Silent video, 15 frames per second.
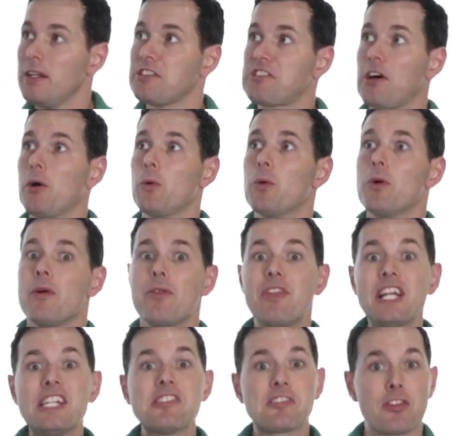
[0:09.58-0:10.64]
So
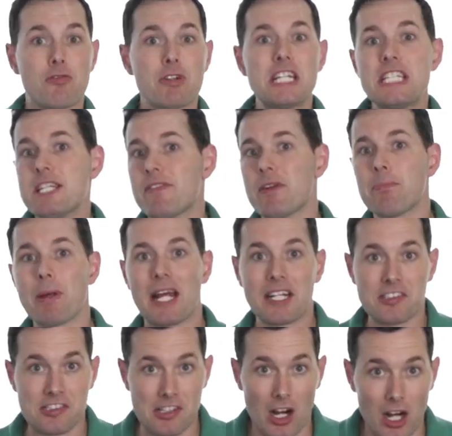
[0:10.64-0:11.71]
these three dividend
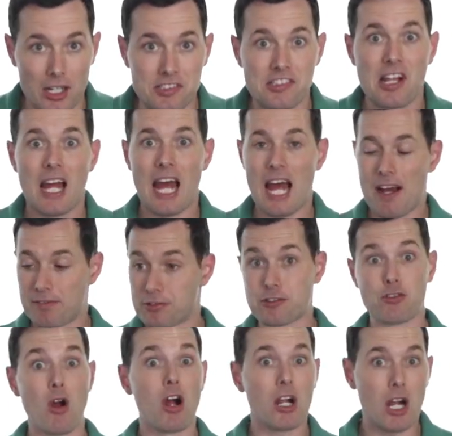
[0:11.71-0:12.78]
paying stocks have
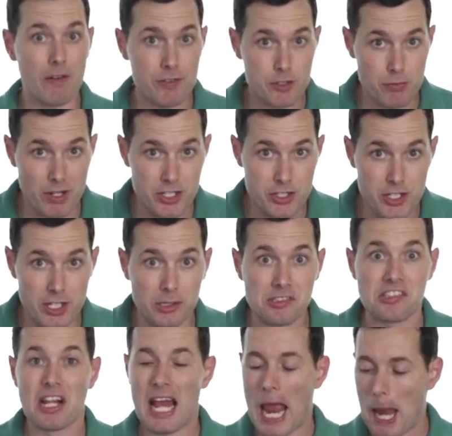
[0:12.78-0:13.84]
strong coverage
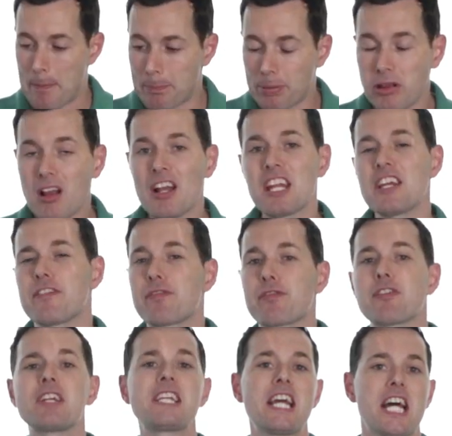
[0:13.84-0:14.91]
ratios and plenty of
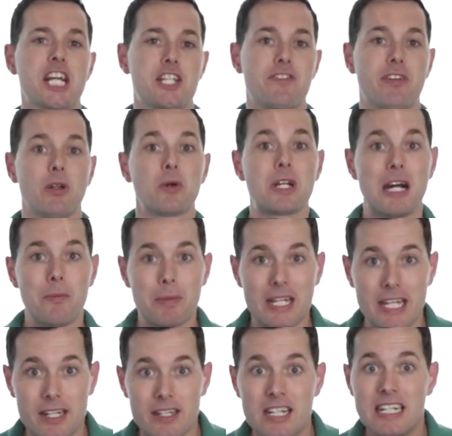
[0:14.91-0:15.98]
free cash flow coming
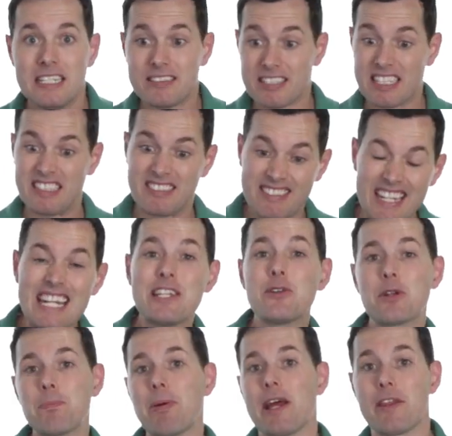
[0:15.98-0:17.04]
in to
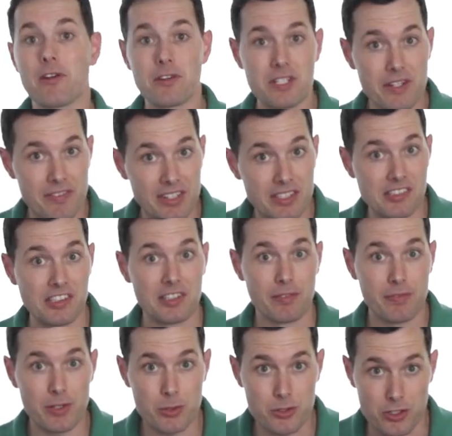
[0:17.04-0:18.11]
continue to pay their dividends in the
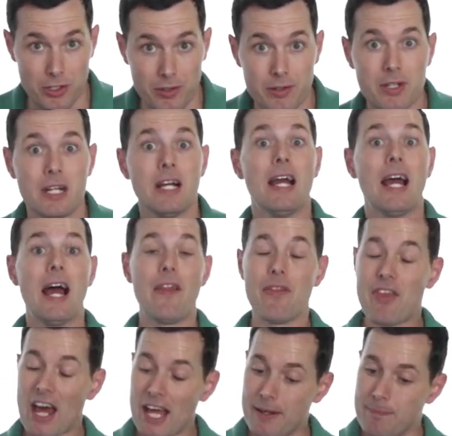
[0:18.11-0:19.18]
future. And
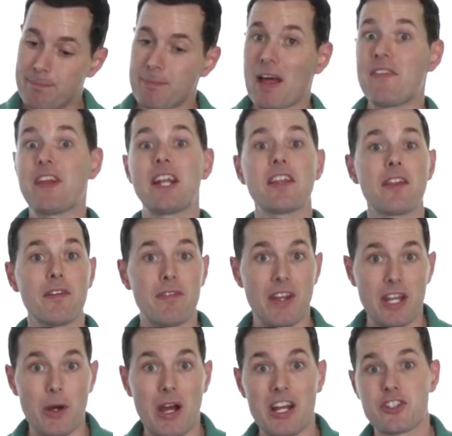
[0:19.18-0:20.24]
then at the end of the
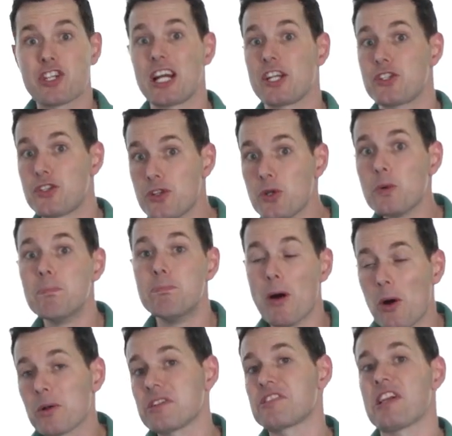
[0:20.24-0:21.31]
video, I actually got two
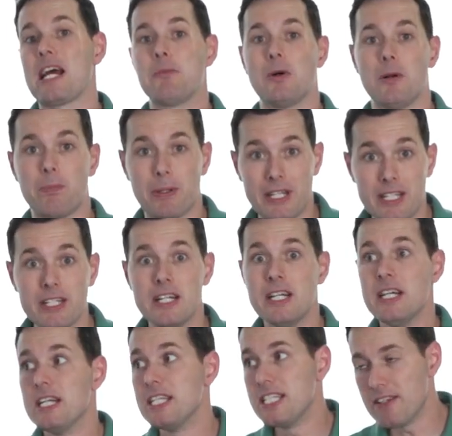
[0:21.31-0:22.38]
bonus MLP
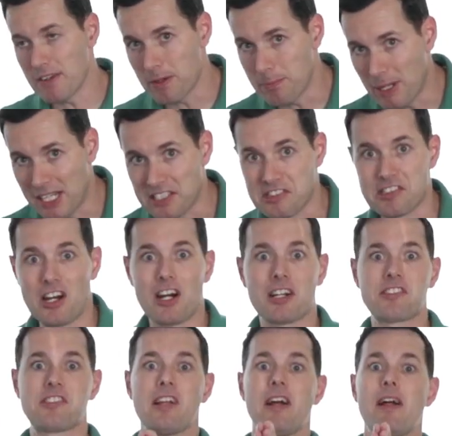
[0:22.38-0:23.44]
dividend paying
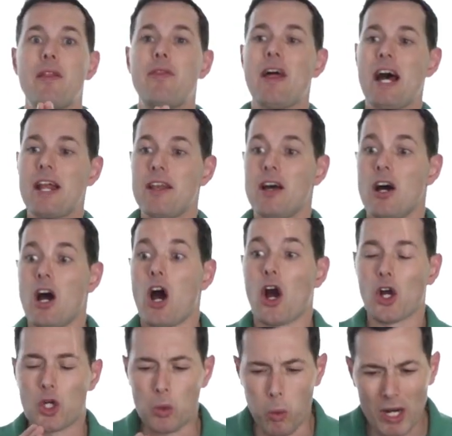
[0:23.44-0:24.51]
stocks that
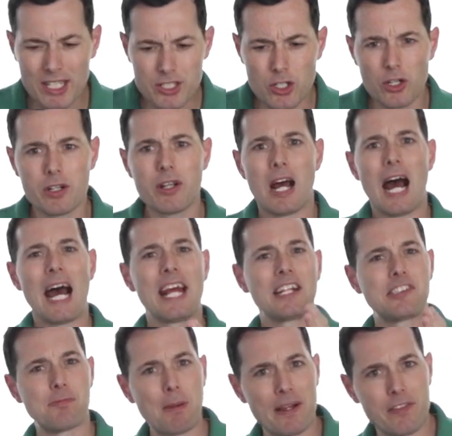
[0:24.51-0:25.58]
are quite good. I
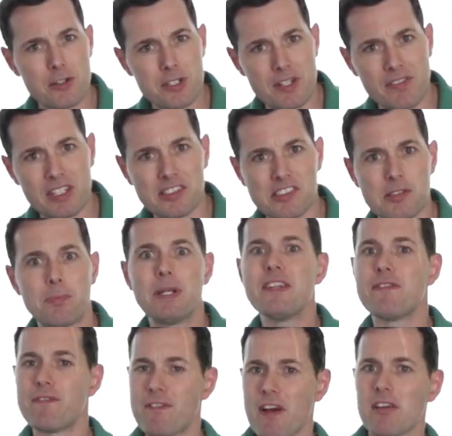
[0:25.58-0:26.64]
expect their dividends to be
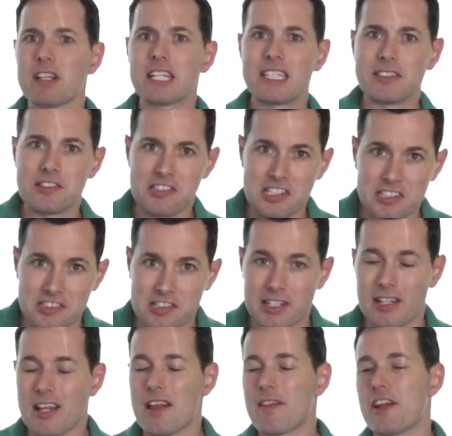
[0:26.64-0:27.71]
fairly
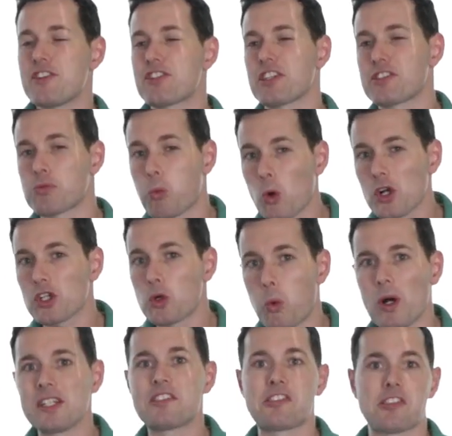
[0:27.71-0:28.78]
consistent. They just weren't
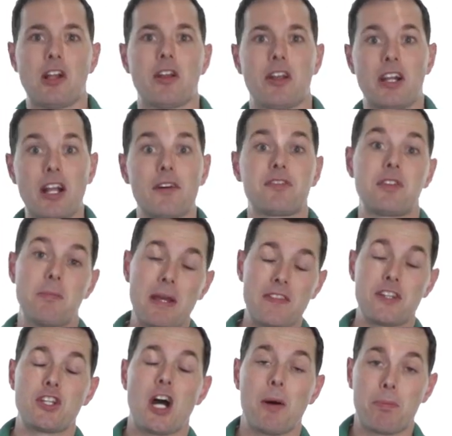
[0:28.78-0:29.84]
quite solid enough to make
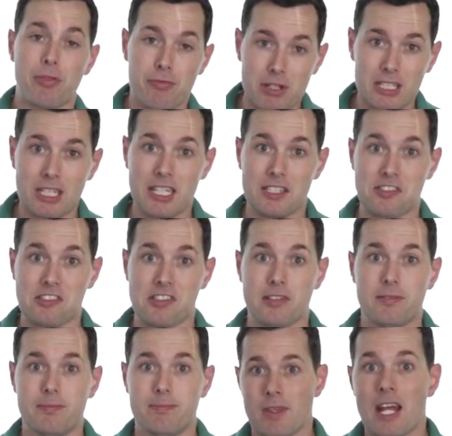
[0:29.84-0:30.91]
the top three list.
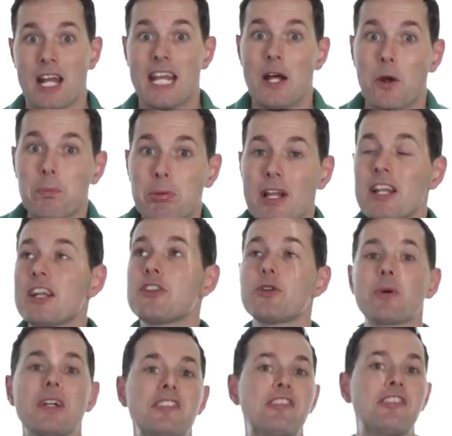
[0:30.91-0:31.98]
Now, I plan on
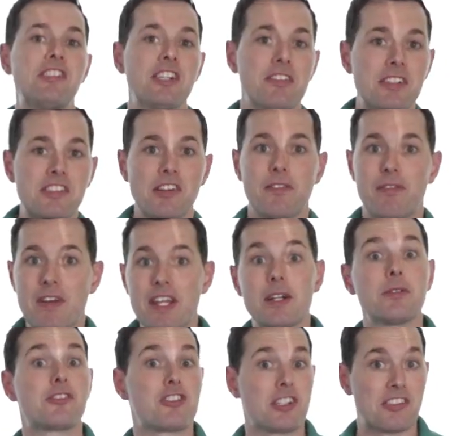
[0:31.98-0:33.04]
doing a series of
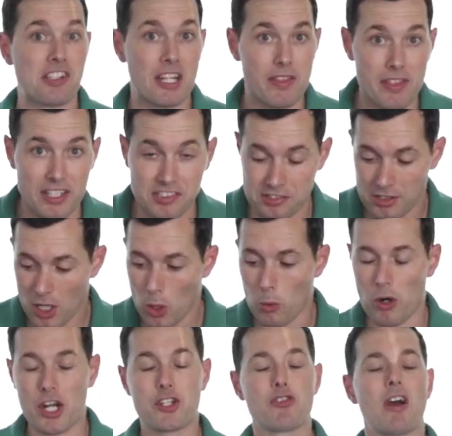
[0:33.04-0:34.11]
videos just like this
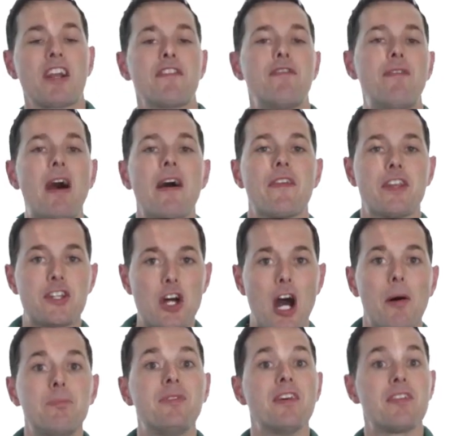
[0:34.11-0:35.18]
where I try to find the
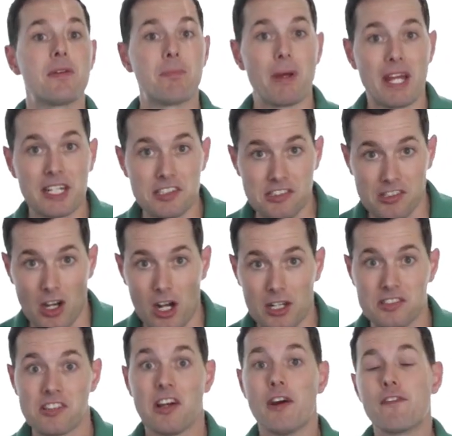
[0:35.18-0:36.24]
top dividend paying
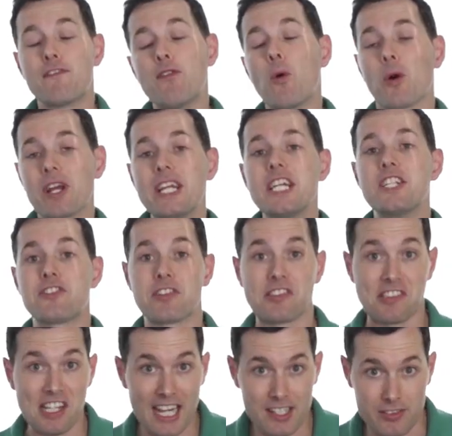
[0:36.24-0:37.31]
stocks for each
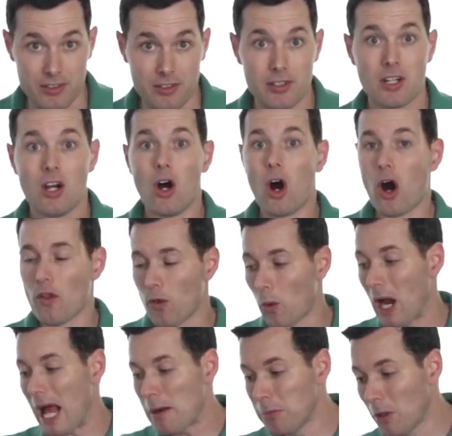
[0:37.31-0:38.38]
sector.
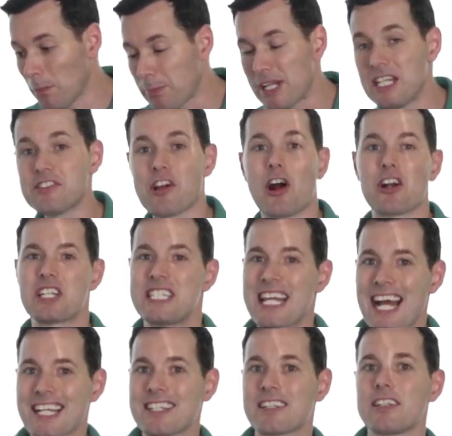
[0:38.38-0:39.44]
Although MLPs aren't
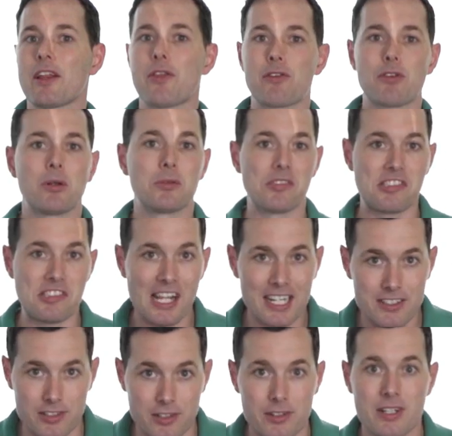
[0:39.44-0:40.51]
technically their own
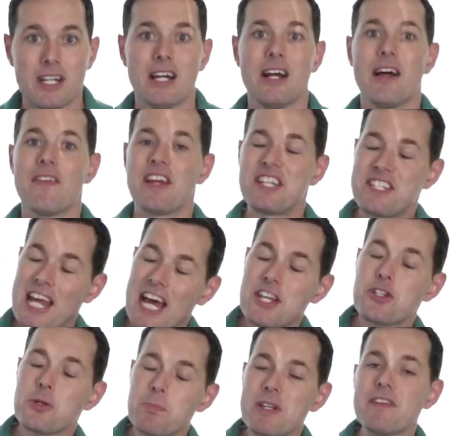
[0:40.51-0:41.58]
sector, they
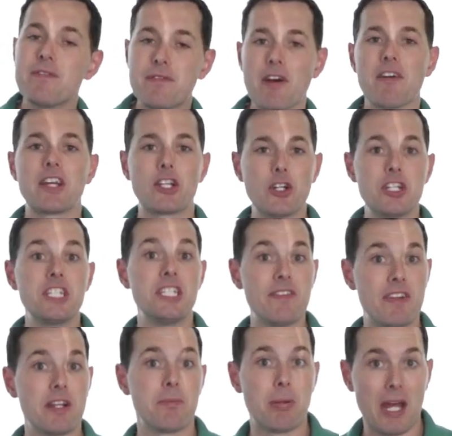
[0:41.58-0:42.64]
tend to be very good
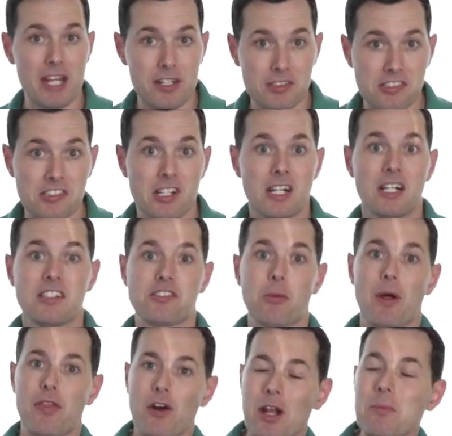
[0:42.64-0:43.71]
dividend payers, so
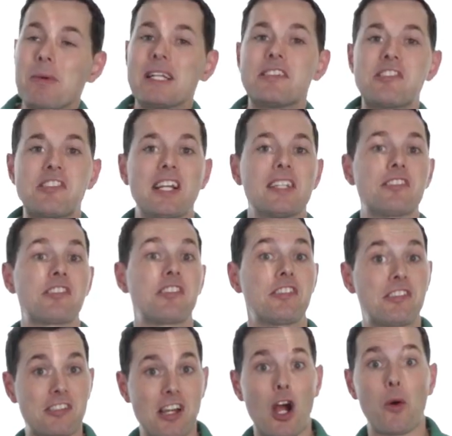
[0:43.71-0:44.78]
I thought it made sense to
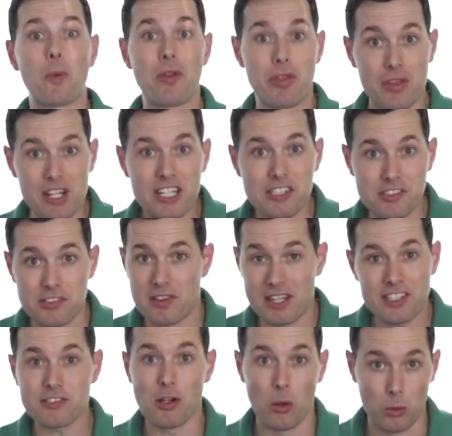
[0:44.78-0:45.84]
start with these
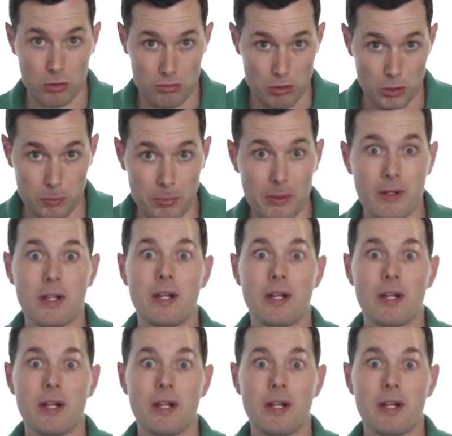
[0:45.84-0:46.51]
this whole group.